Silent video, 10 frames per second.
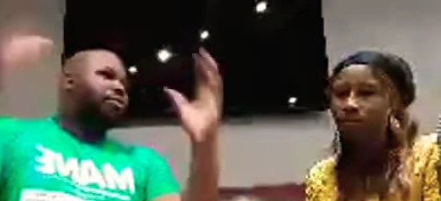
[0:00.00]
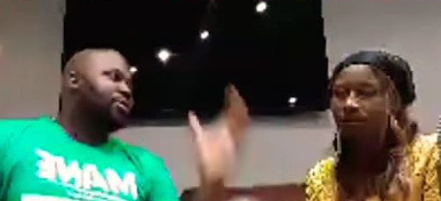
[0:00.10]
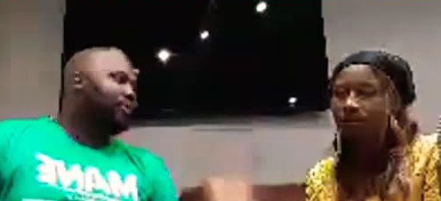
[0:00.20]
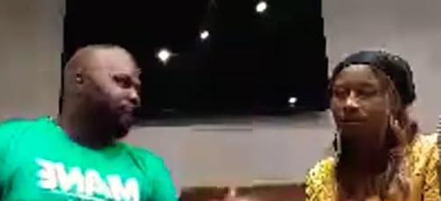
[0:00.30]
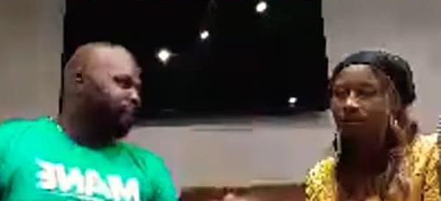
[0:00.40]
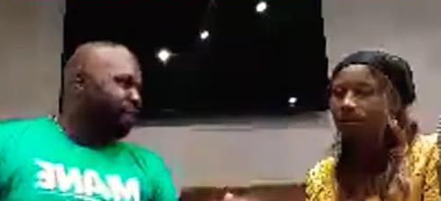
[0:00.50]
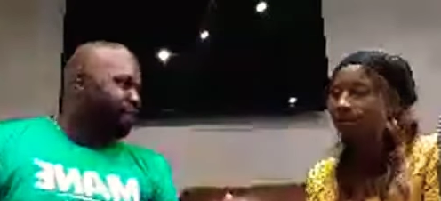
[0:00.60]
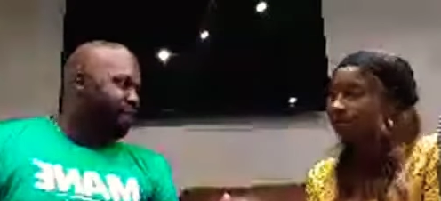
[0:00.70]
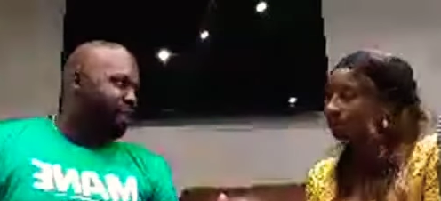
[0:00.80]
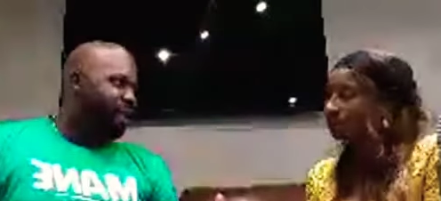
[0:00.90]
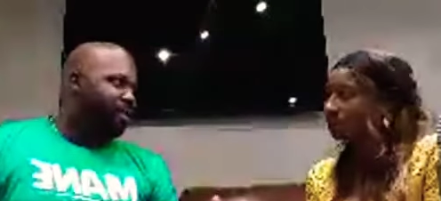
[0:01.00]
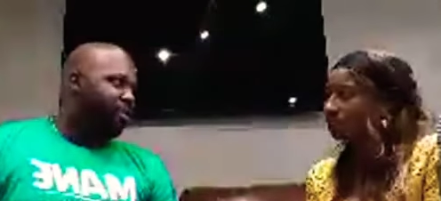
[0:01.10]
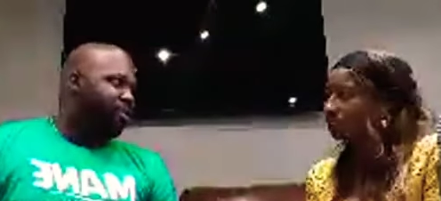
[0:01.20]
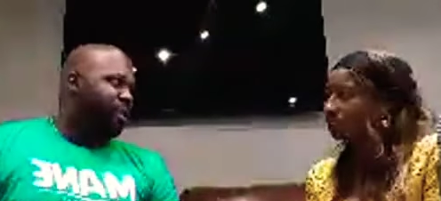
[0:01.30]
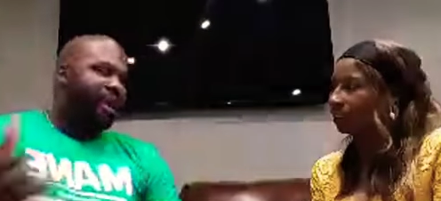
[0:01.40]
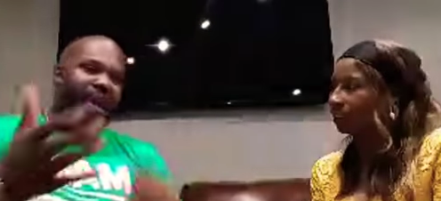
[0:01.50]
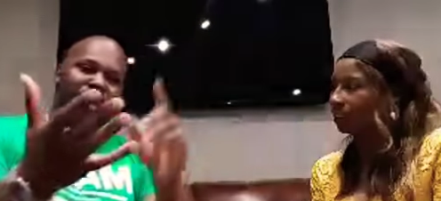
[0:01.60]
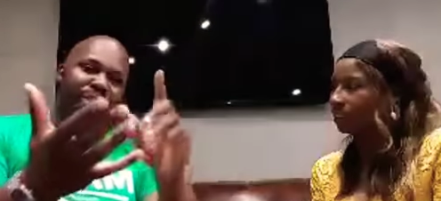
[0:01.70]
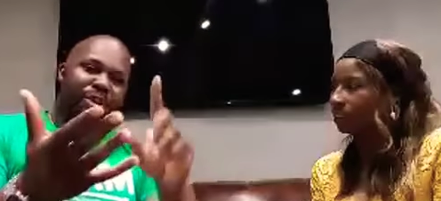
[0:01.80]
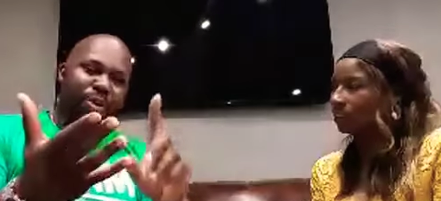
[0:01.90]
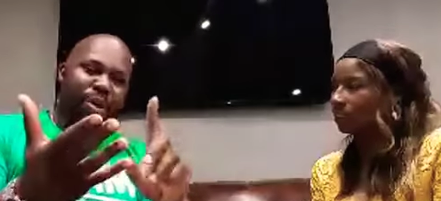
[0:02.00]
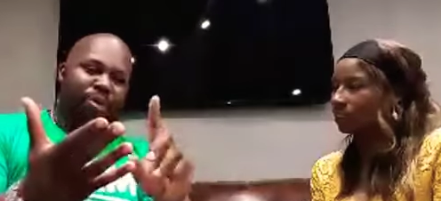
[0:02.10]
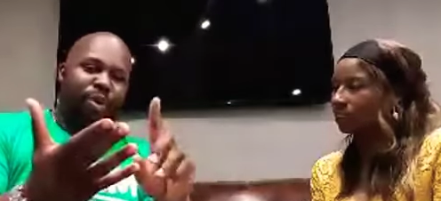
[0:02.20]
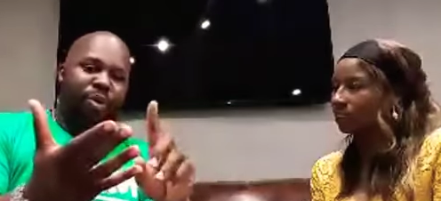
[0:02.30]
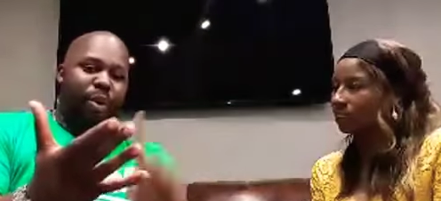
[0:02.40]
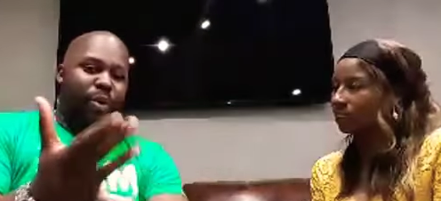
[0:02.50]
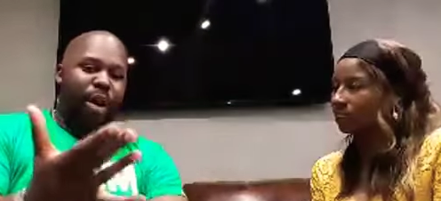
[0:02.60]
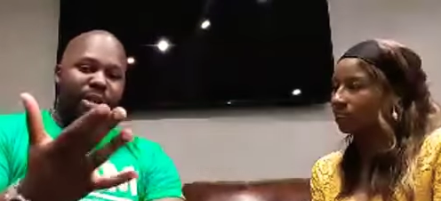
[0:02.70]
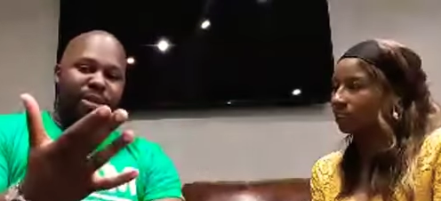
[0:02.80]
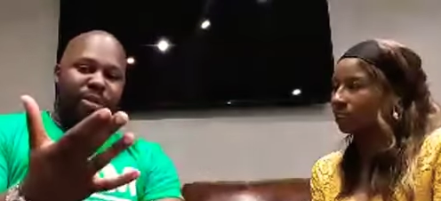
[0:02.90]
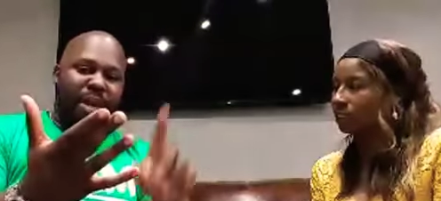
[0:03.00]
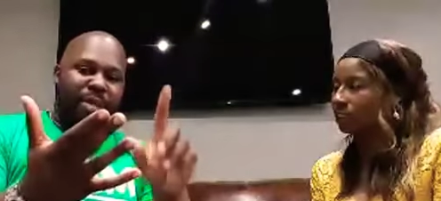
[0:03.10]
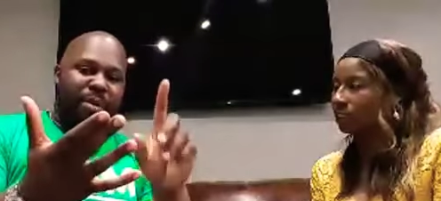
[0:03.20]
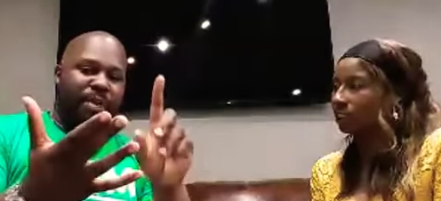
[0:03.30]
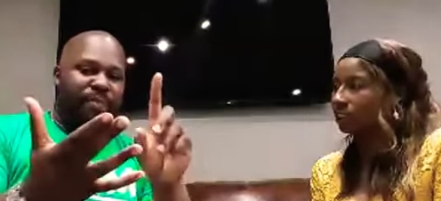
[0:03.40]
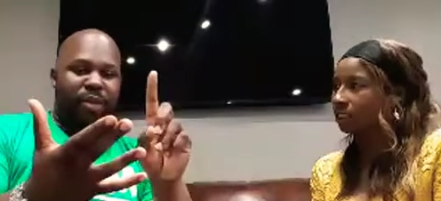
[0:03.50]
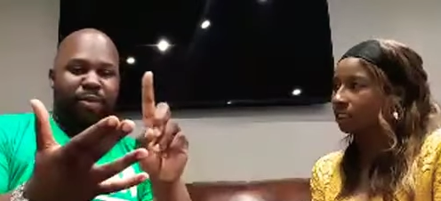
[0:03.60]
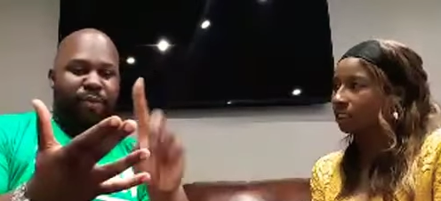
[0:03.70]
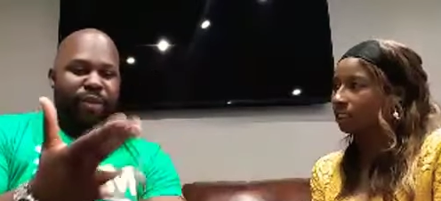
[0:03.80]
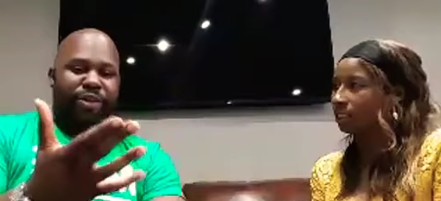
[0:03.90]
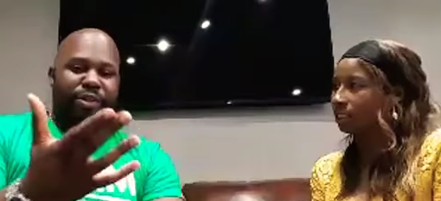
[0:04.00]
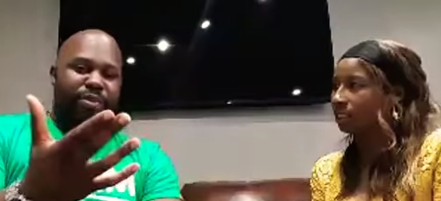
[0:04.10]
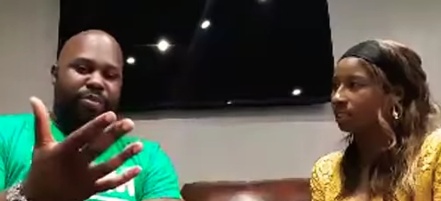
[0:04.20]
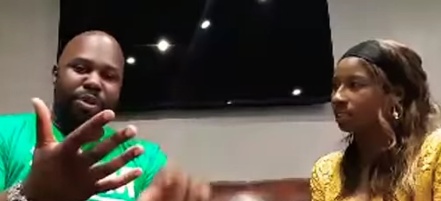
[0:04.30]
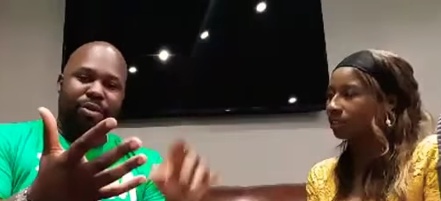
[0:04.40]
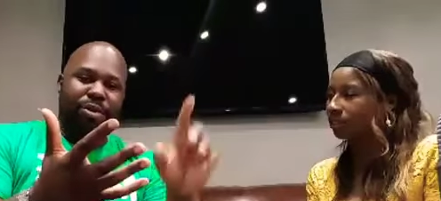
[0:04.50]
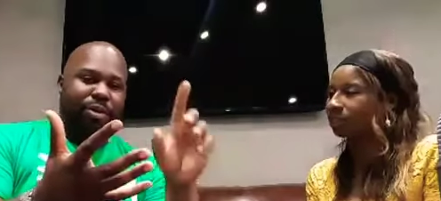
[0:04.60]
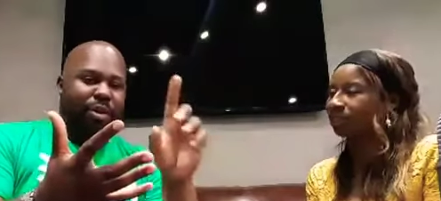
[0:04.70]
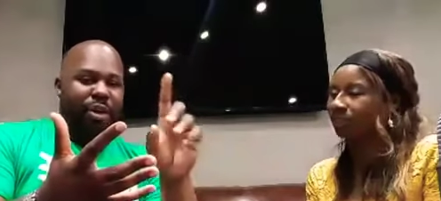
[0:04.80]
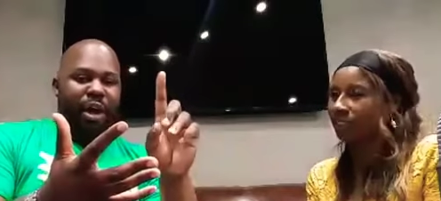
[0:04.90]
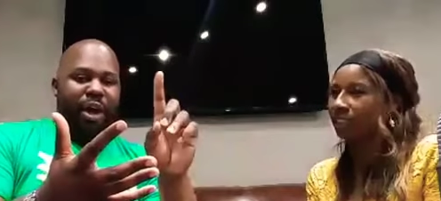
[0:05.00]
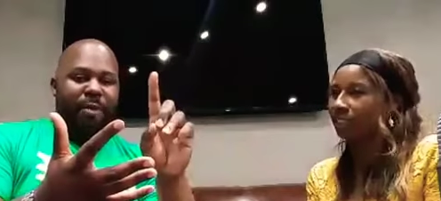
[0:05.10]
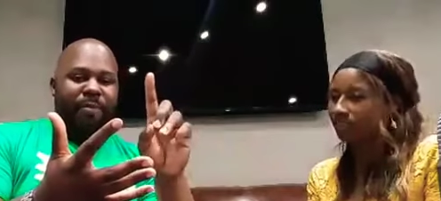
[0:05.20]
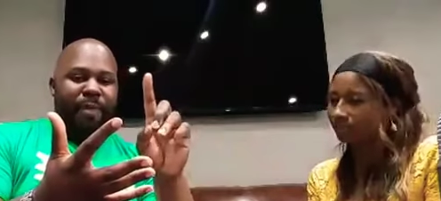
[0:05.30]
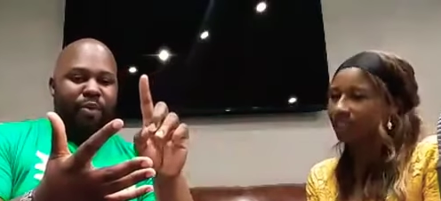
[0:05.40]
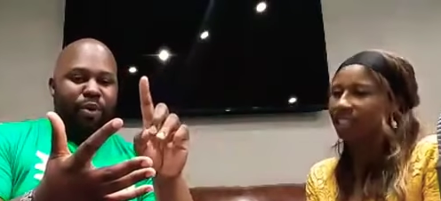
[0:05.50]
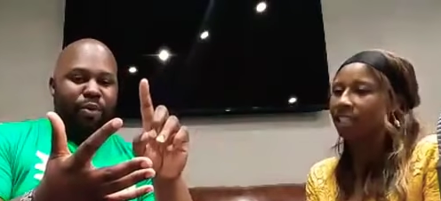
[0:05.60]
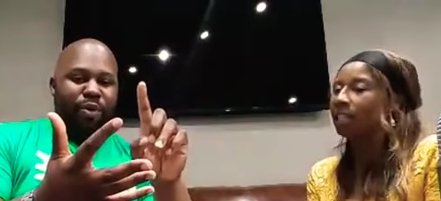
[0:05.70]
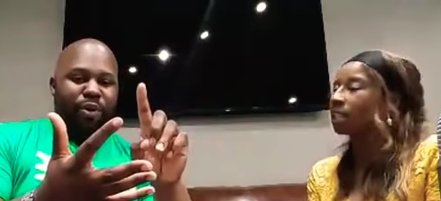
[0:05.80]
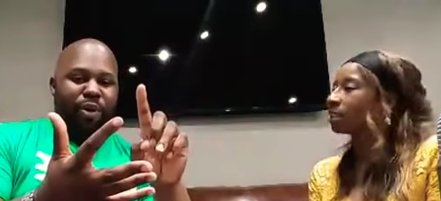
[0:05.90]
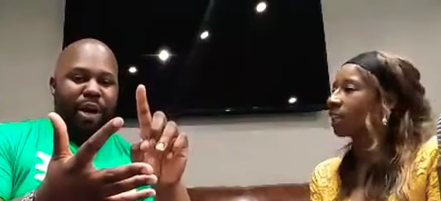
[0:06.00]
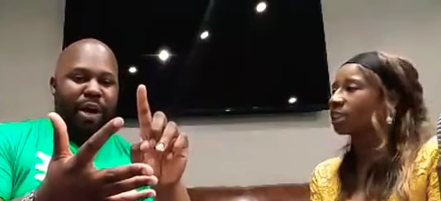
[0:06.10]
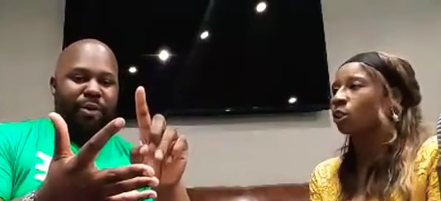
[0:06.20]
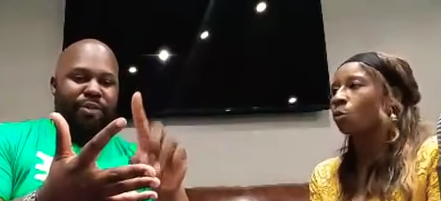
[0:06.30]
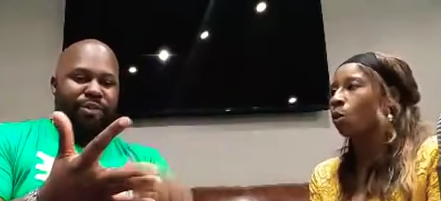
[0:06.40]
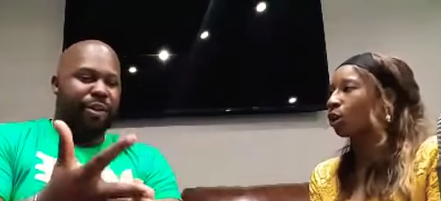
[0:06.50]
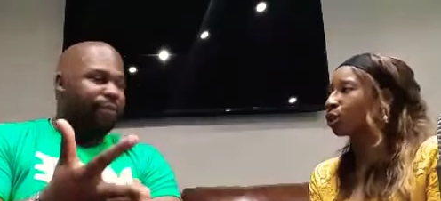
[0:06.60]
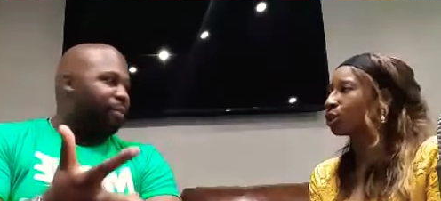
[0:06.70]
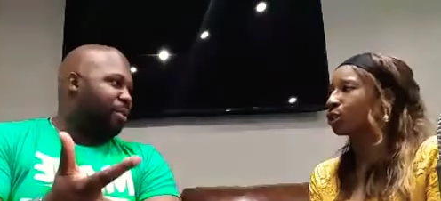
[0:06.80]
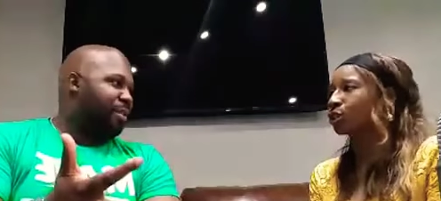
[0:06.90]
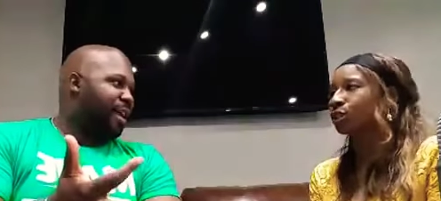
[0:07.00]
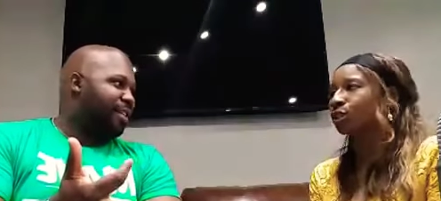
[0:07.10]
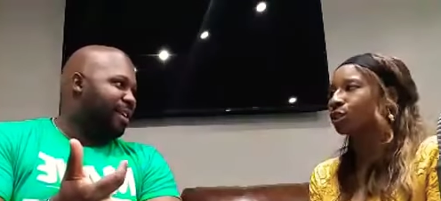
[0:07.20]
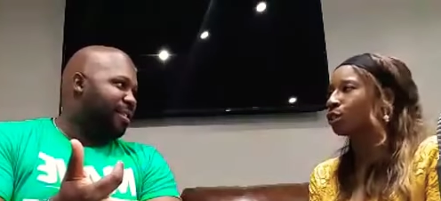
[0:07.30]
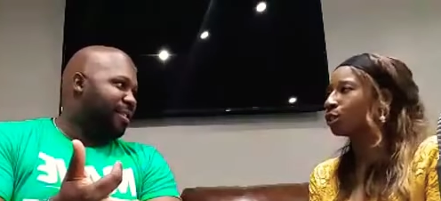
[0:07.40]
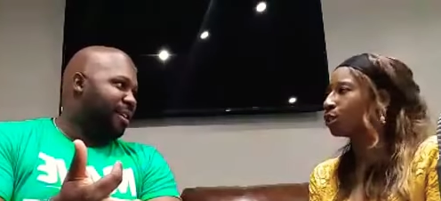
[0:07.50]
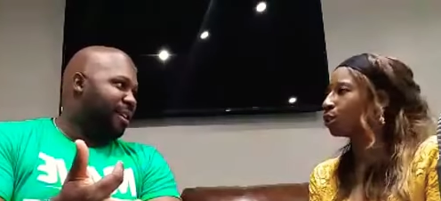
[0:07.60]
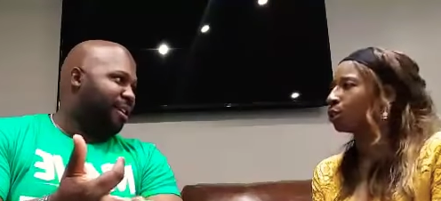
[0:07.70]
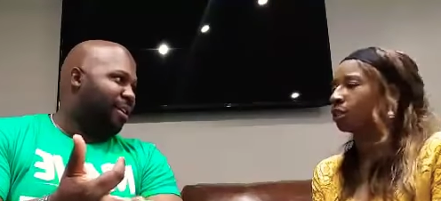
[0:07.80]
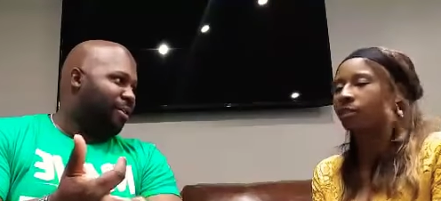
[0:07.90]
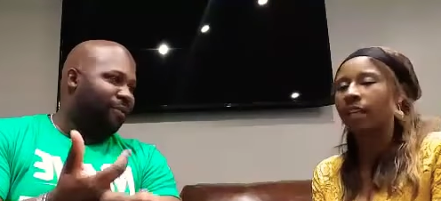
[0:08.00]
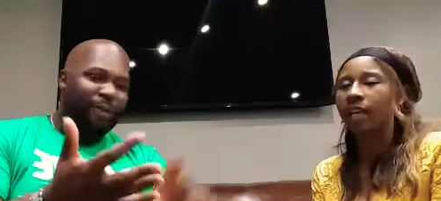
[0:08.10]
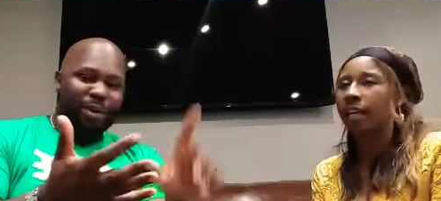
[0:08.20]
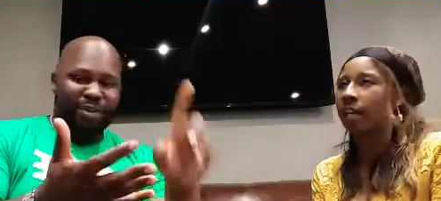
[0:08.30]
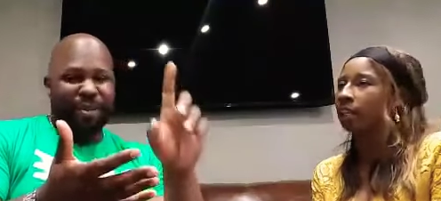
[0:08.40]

Speaker 1: a hundred different things that they do. Hey, you know, we, will we'll watch the baby. We'll fix your computer. Um, we'll, we'll uh, server protect as uh, law enforcement.